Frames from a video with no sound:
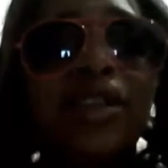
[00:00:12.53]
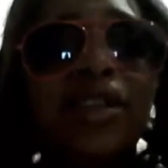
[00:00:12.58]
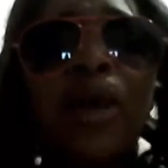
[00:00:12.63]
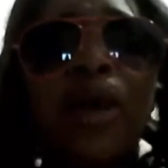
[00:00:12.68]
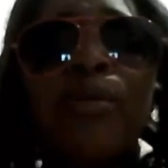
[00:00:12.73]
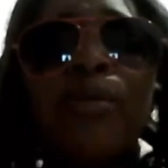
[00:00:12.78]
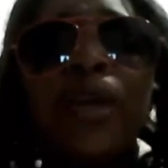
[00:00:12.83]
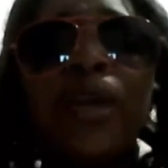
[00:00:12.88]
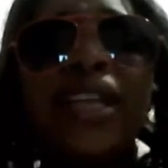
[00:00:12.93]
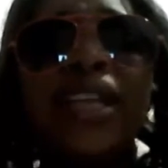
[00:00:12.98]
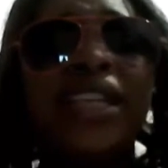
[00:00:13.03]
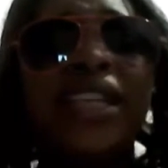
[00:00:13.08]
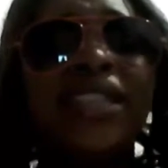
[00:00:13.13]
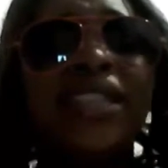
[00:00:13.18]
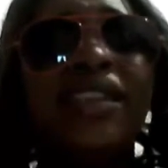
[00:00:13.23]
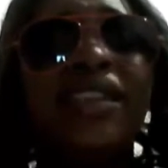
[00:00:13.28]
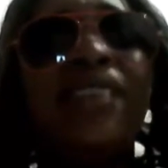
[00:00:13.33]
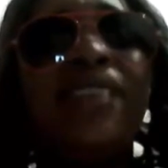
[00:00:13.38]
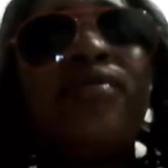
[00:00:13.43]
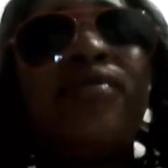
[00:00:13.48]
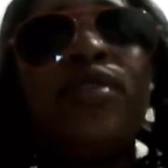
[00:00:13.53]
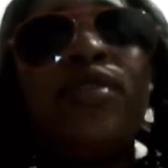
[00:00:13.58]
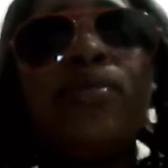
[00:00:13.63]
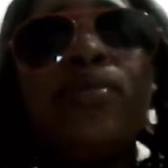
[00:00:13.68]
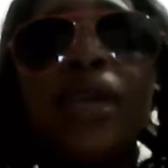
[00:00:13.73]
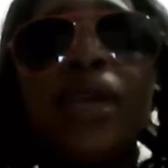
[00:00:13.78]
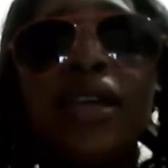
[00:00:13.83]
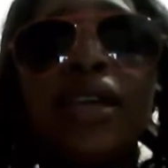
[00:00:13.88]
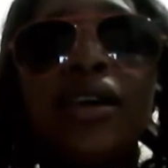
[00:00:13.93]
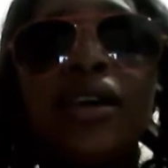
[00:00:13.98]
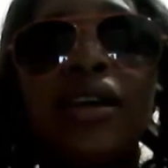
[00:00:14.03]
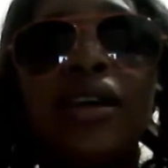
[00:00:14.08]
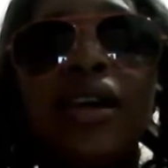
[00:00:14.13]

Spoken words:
Tom Brady is the MVP.